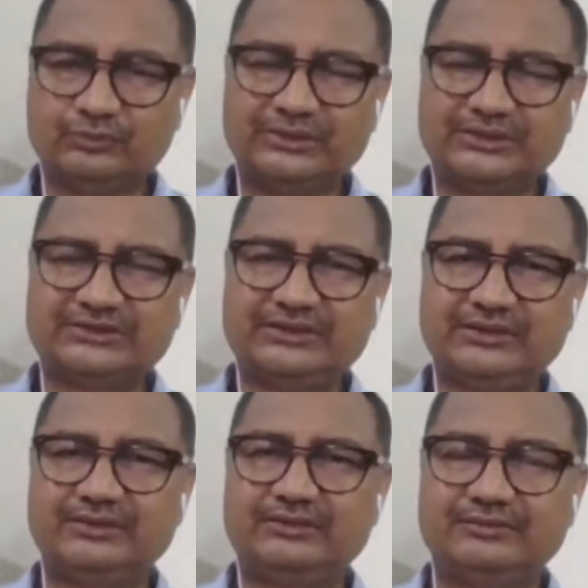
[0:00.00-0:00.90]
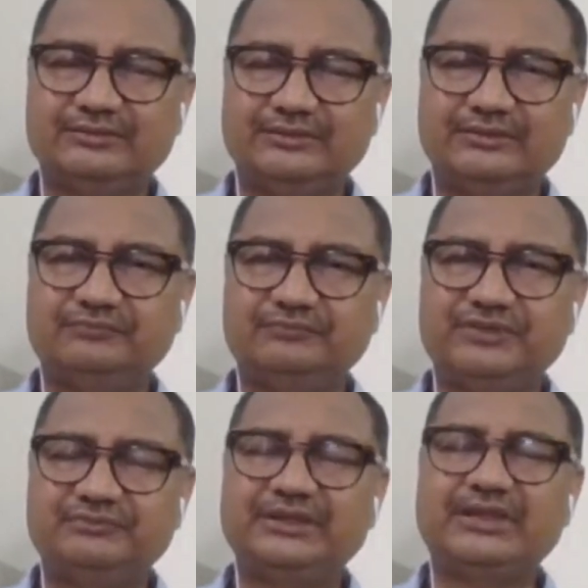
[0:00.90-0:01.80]
if you go through what is there,
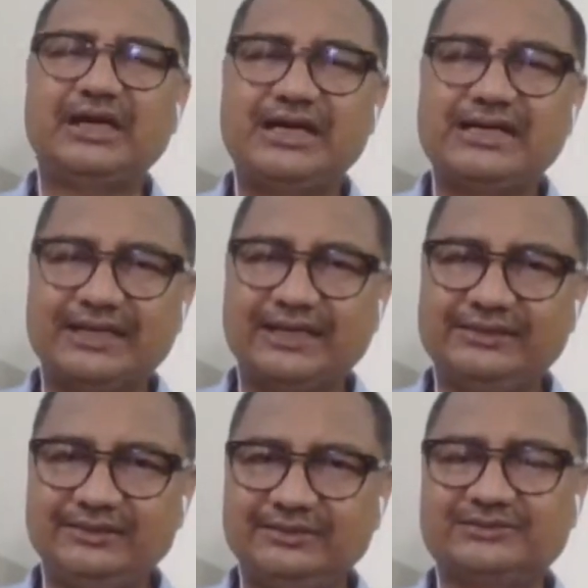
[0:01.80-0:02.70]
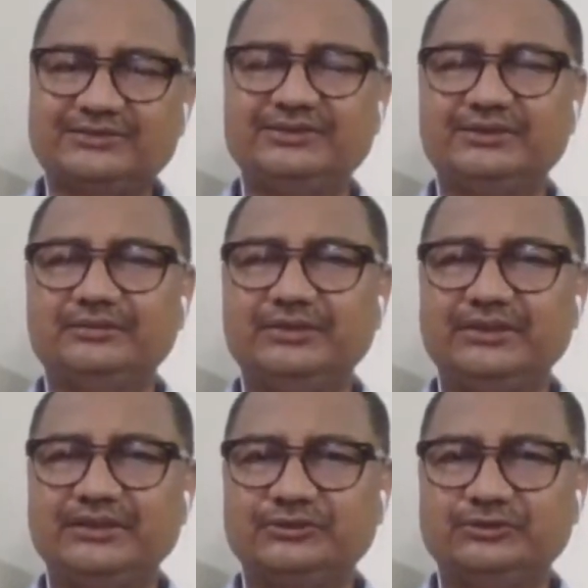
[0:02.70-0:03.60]
the very very high ideals
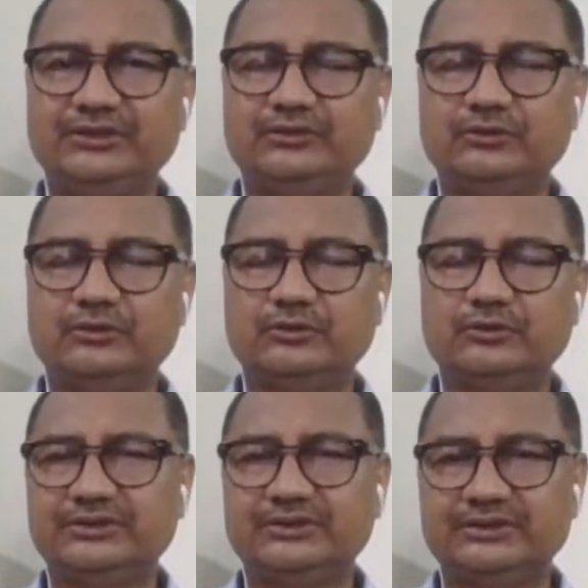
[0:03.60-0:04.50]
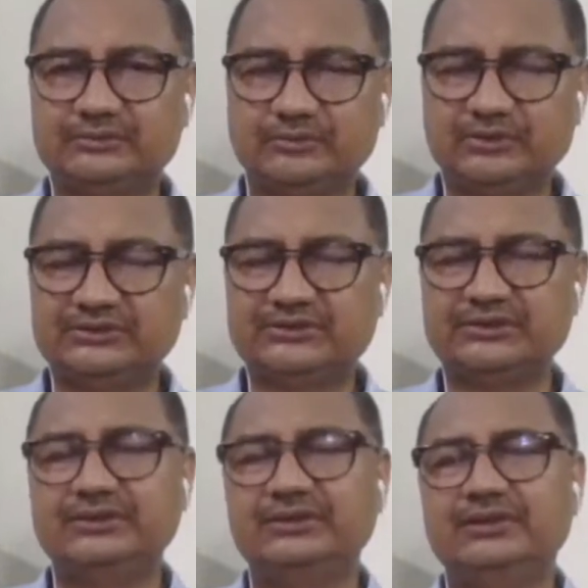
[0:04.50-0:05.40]
that are being actually incorporated in the
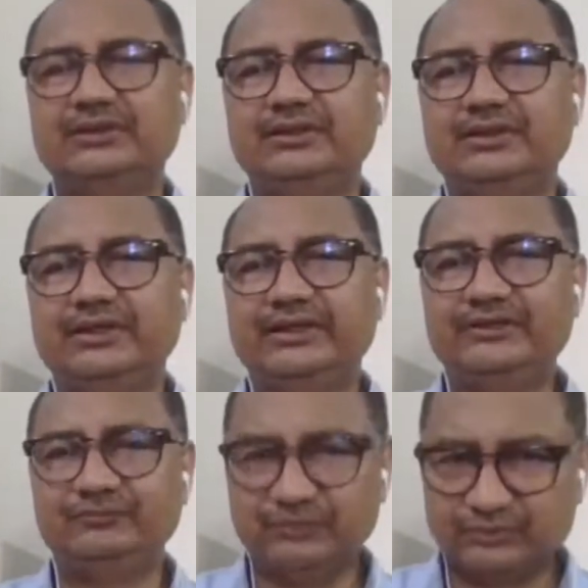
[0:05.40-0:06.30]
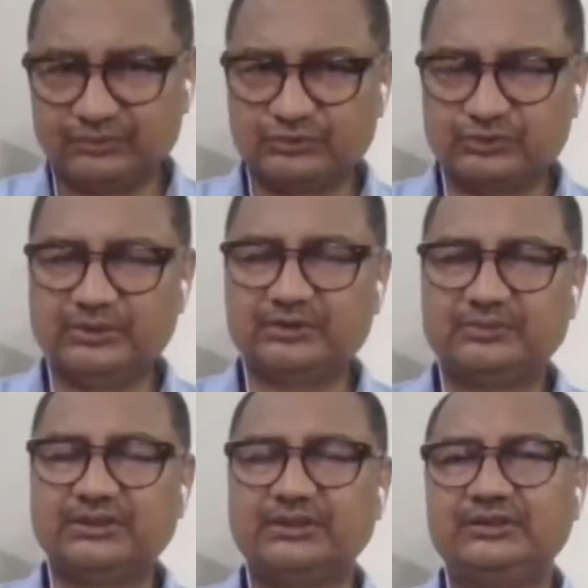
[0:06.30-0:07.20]
policy, and if you go through
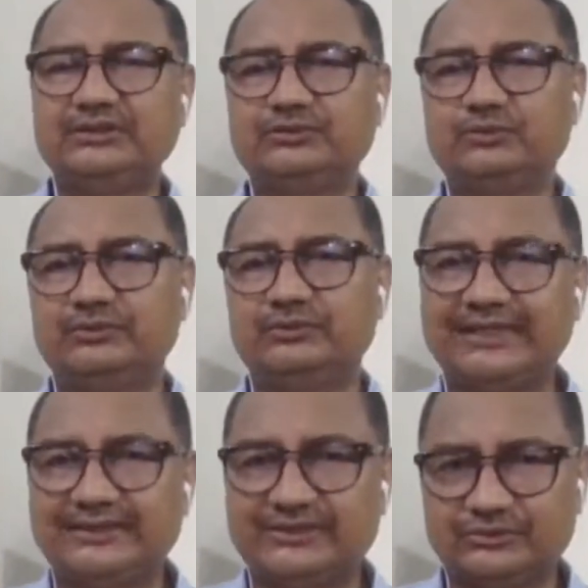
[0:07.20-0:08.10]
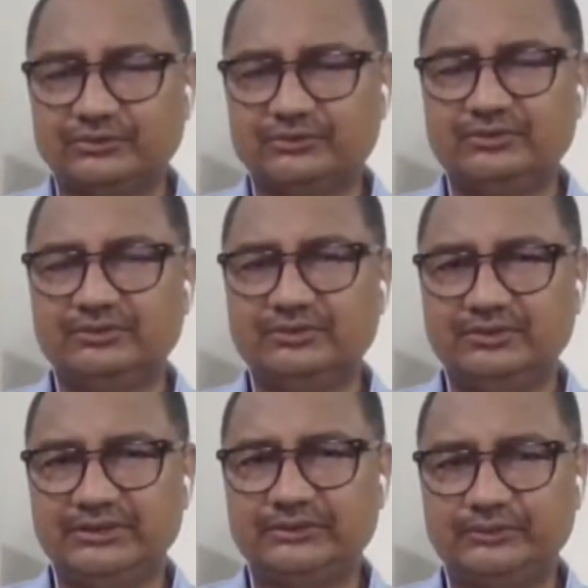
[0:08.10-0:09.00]
Mahatma Gandhi's own writings on
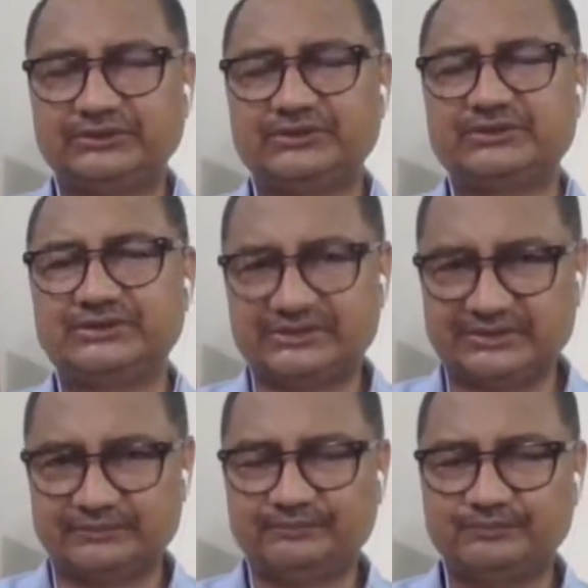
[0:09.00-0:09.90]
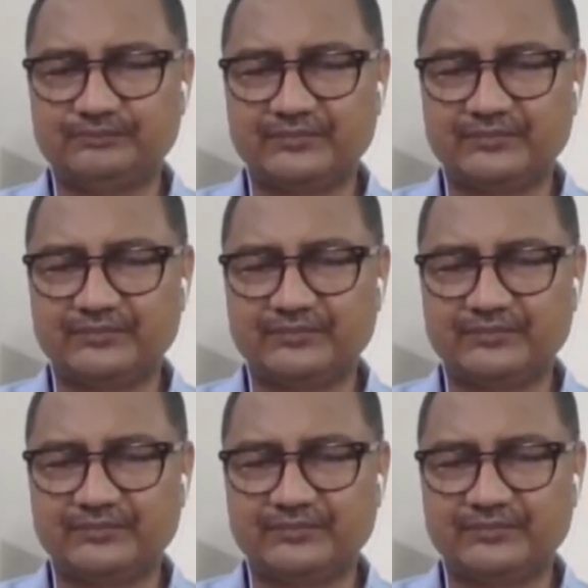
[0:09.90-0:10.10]
the education system,